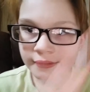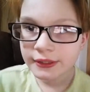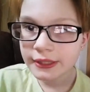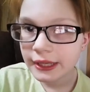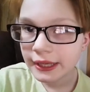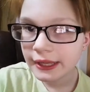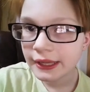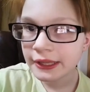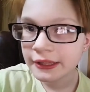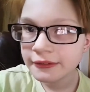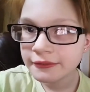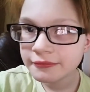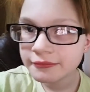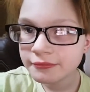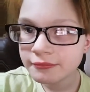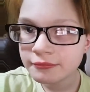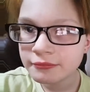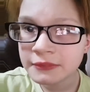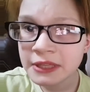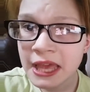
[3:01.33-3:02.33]
Yeah.
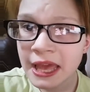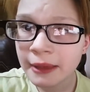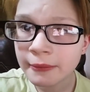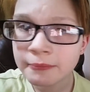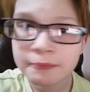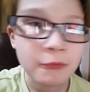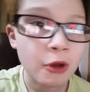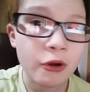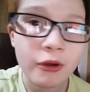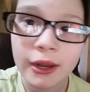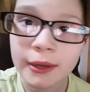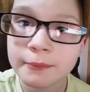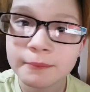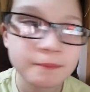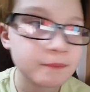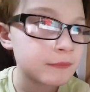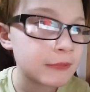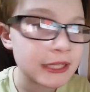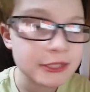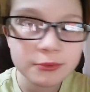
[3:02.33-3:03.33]
All right,
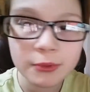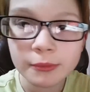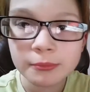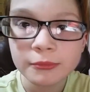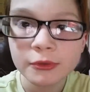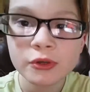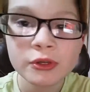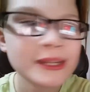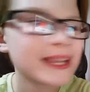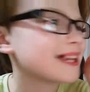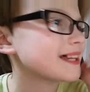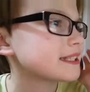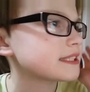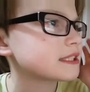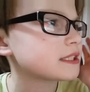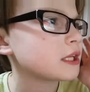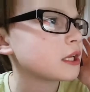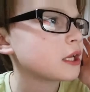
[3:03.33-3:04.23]
next